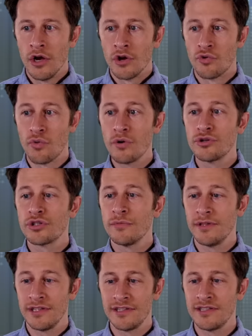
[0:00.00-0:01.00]
Gross,
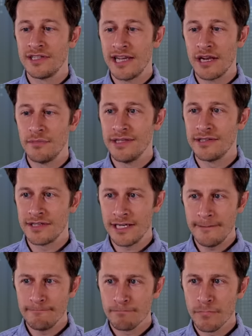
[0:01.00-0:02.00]
this is
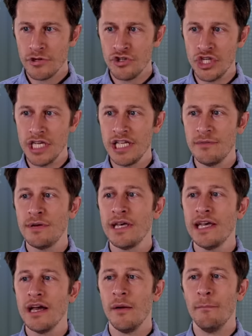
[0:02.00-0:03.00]
CNBC.
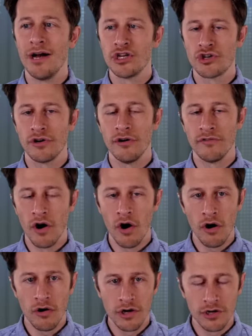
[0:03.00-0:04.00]
GDP, a measure of
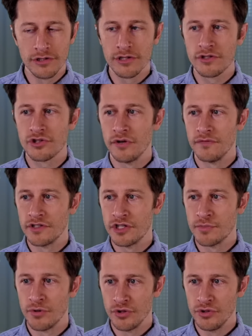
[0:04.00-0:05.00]
all goods and
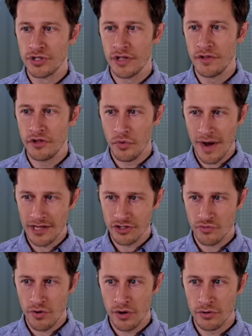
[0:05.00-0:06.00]
services produced in the
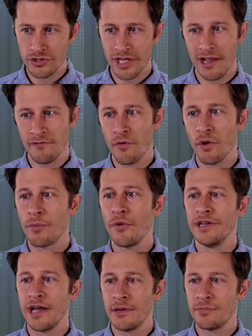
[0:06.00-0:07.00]
US, rose at a
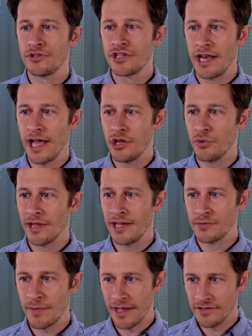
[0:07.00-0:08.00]
4.9%
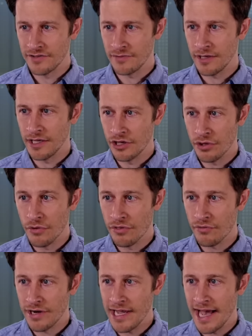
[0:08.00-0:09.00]
annualized pace in
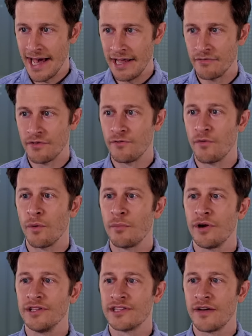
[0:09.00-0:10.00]
Q3, ahead of the
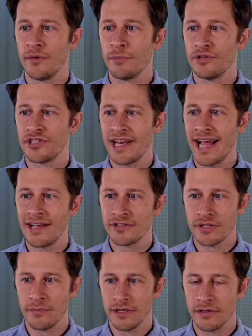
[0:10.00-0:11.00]
4.7%
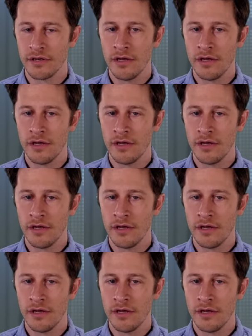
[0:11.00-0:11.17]
estimate.